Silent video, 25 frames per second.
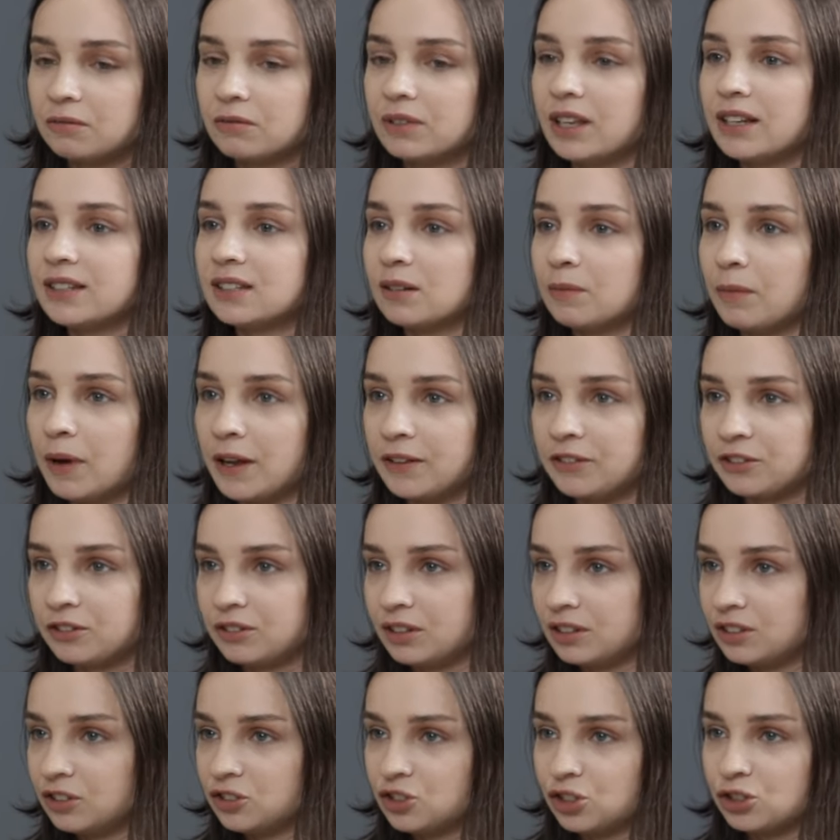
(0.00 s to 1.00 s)
doesn't matter.
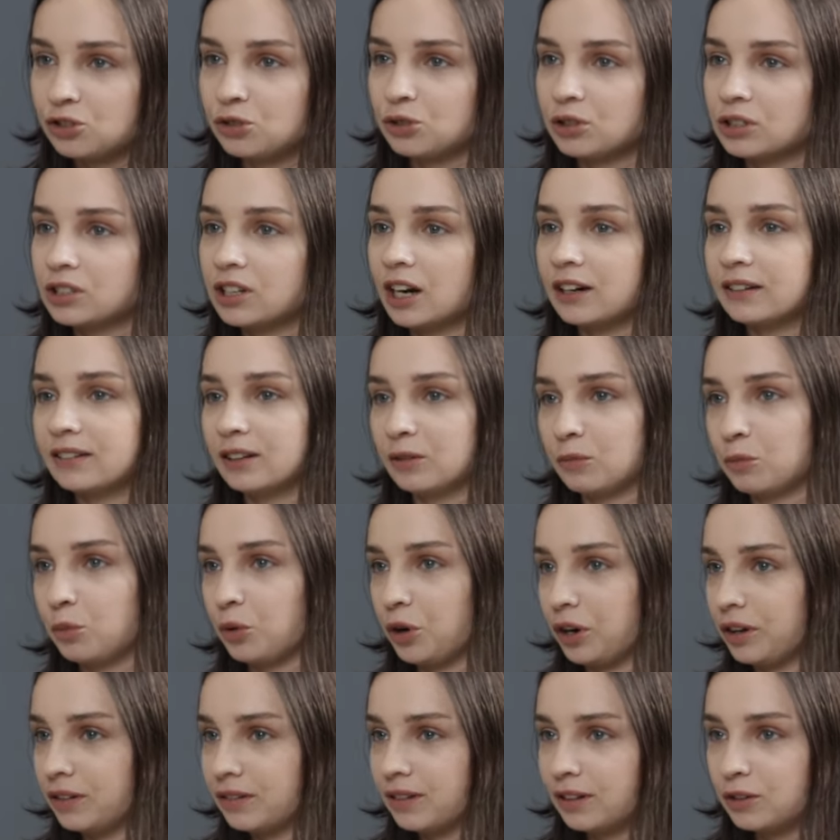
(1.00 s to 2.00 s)
This is just your starting
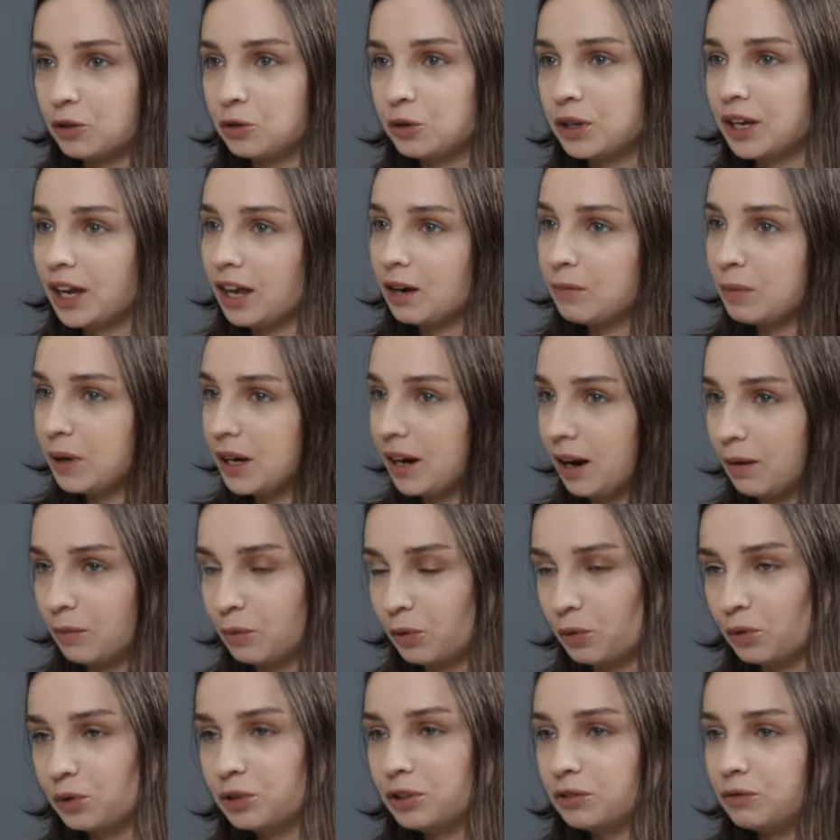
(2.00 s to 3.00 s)
point. And you can become
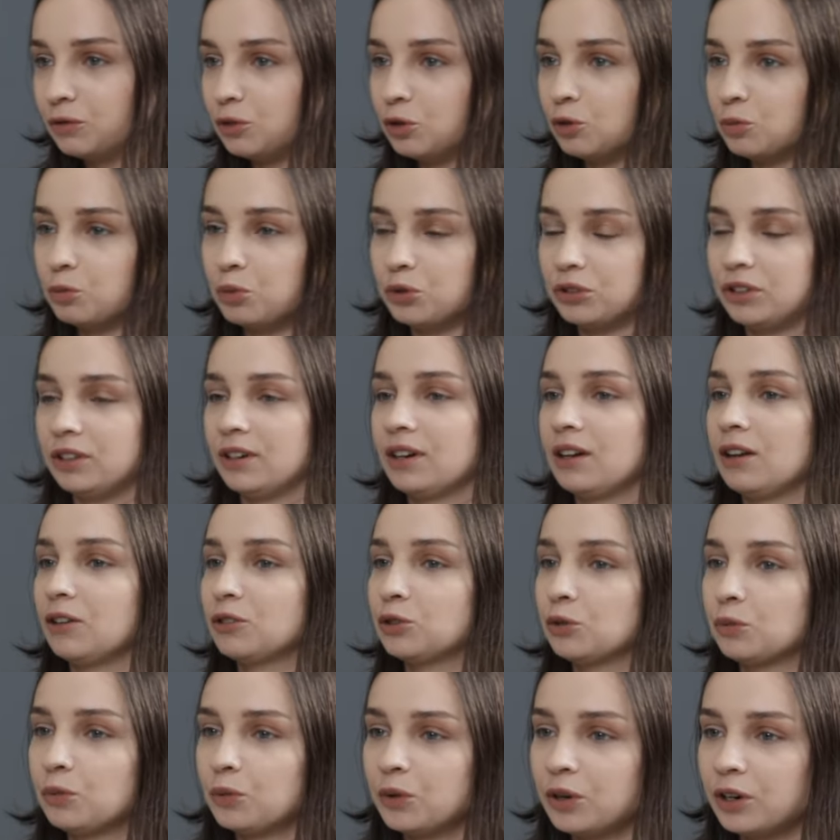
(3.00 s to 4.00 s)
good if you put in a
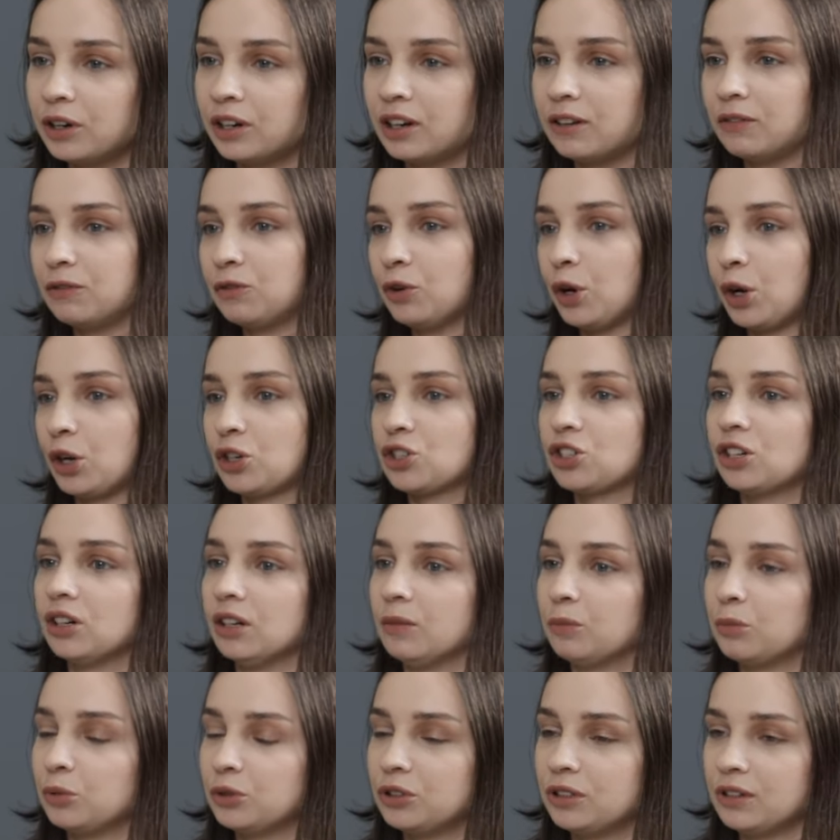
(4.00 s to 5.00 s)
lot of work, if you
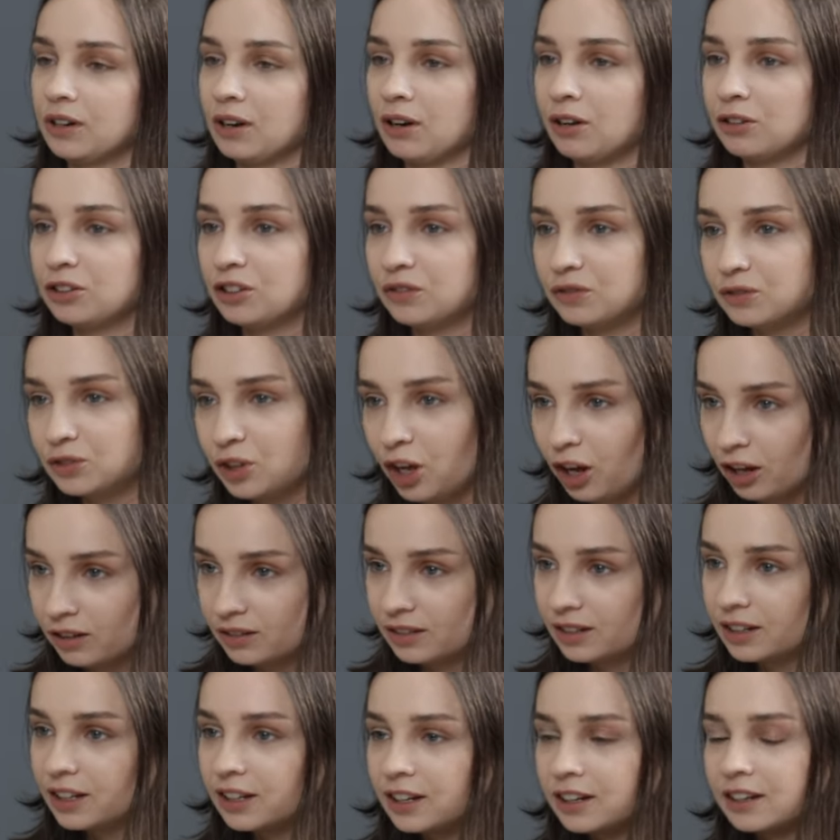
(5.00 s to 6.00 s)
actually put in a lot of
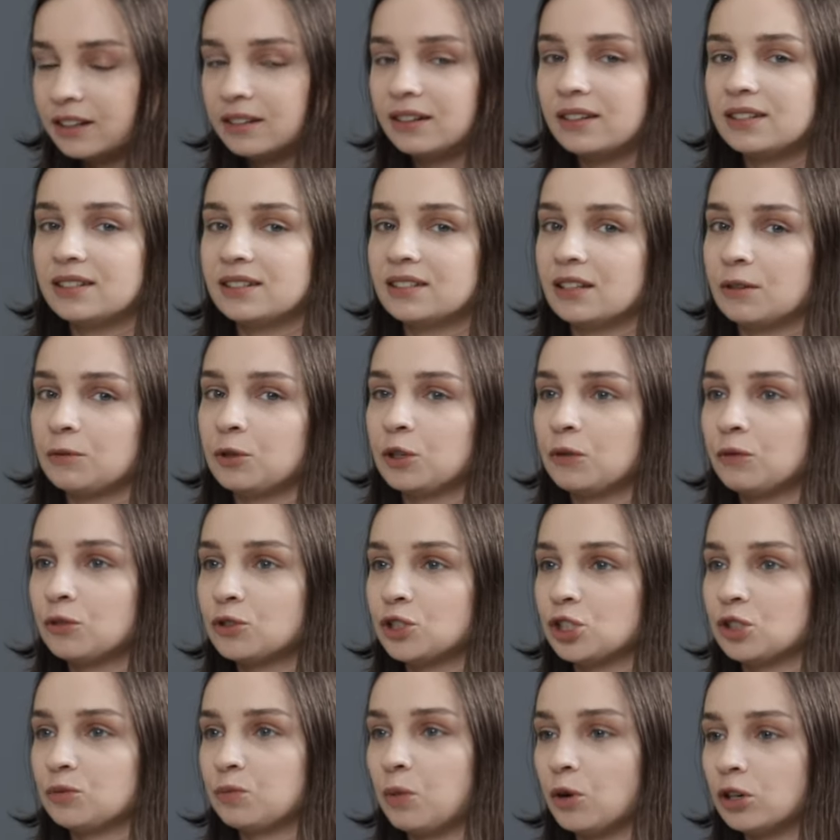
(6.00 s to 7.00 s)
thought. This is something
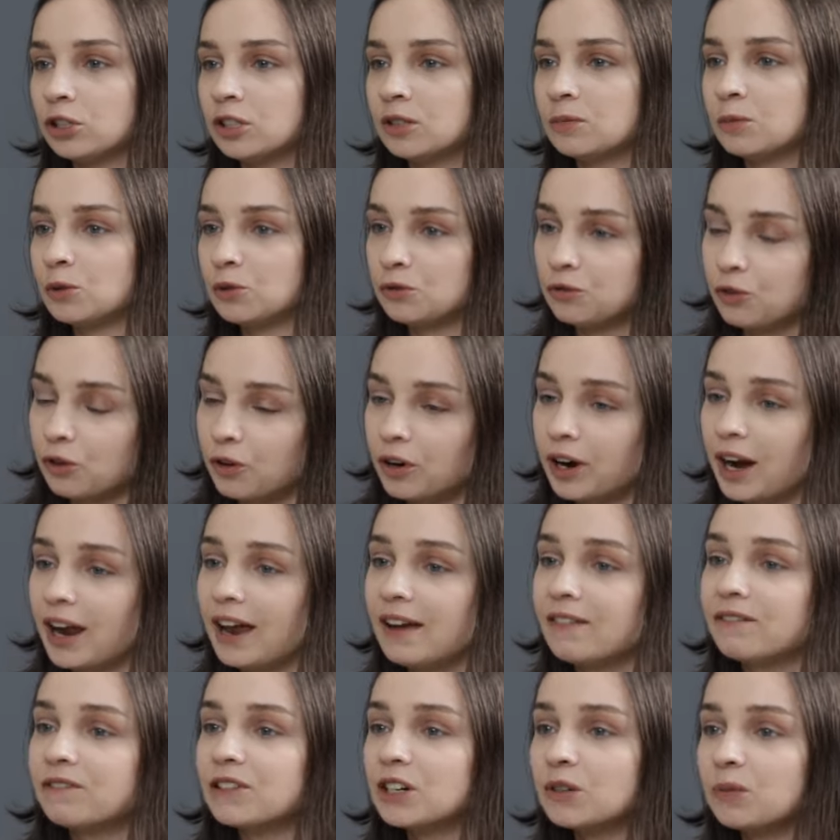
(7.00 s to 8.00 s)
which is possible for
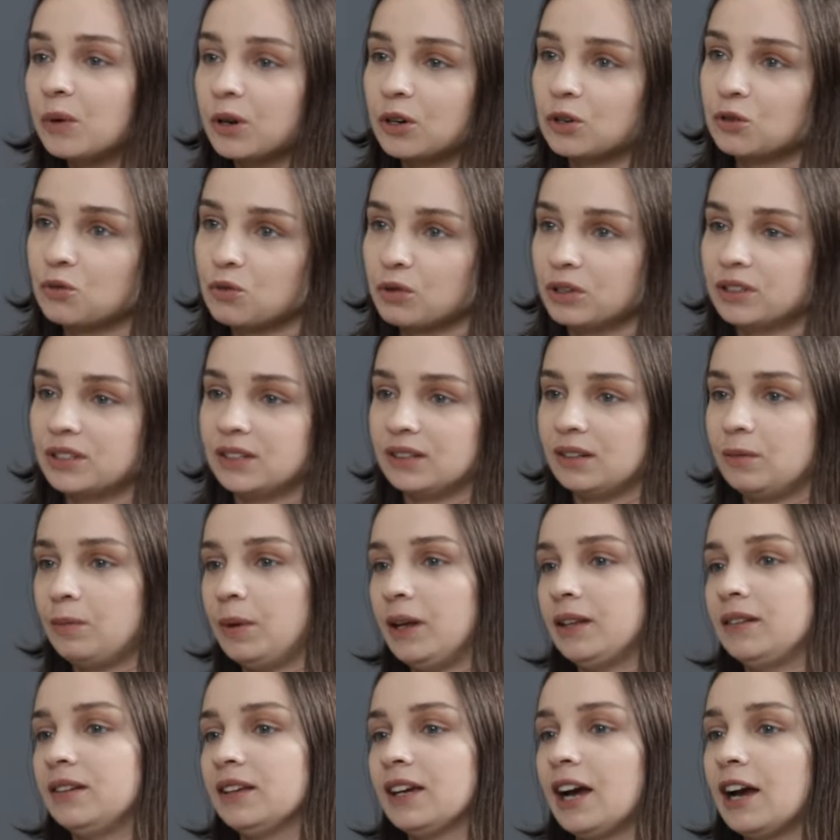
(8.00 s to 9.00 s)
everyone who is in
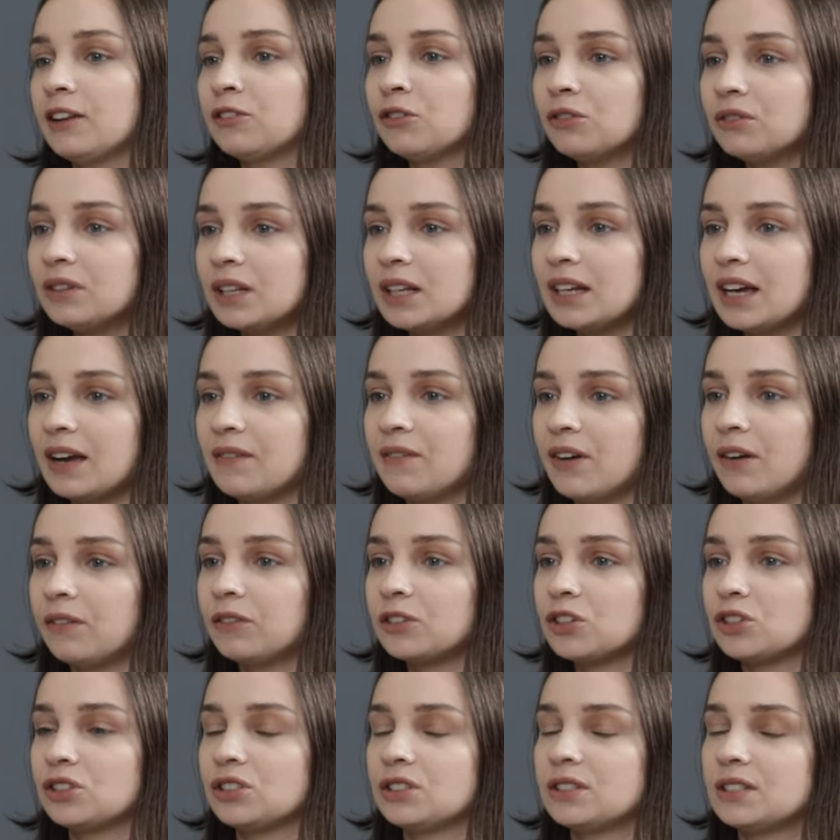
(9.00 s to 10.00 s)
debating. I don't think I've
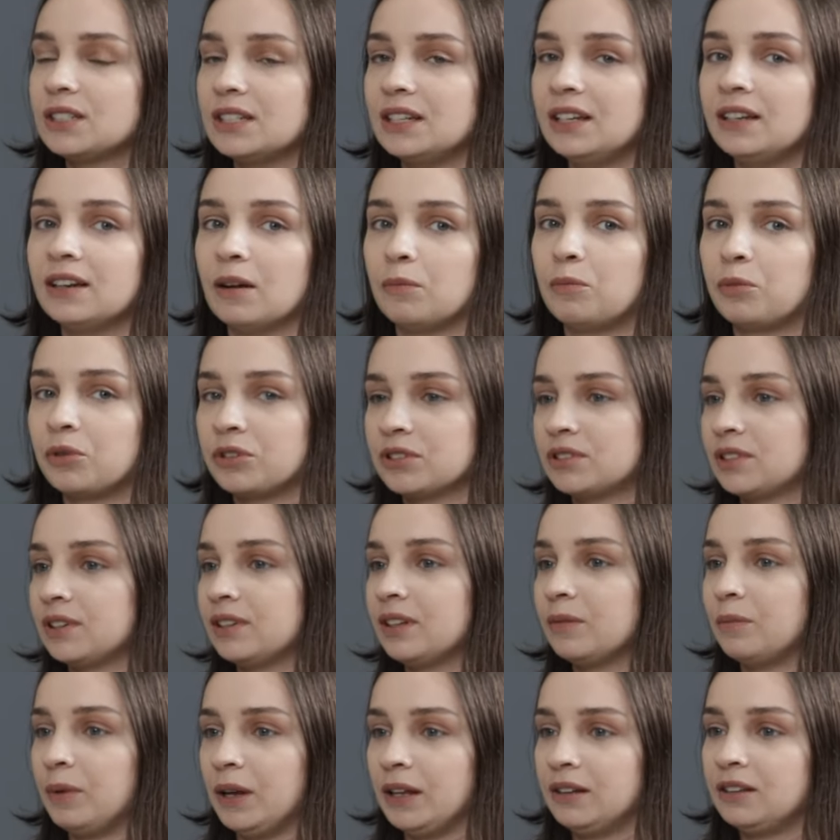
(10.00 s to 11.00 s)
ever seen a person in
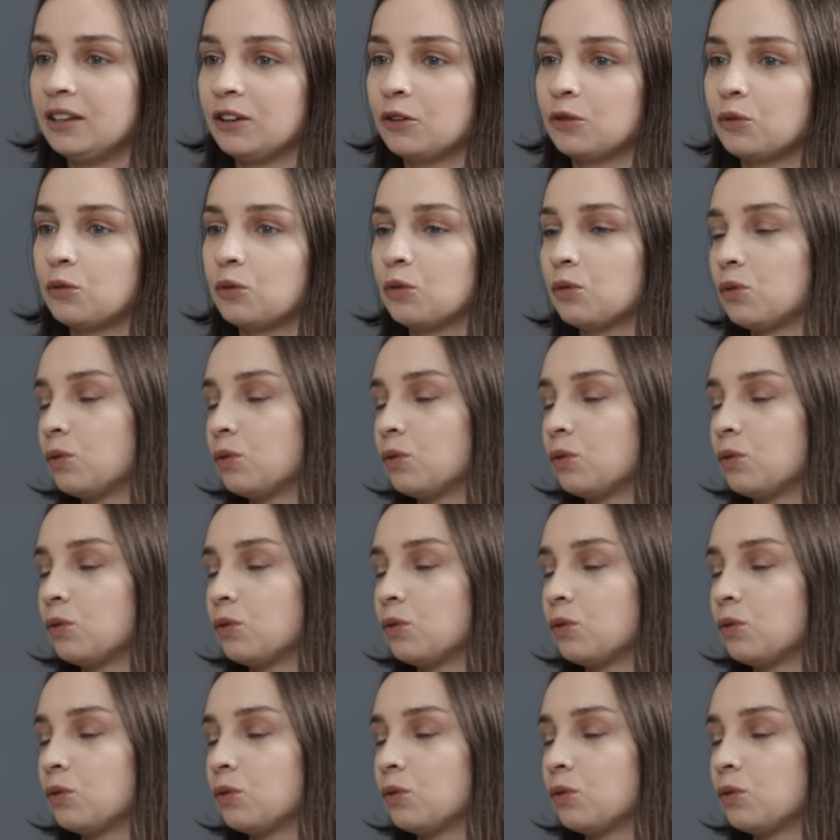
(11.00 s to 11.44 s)
debating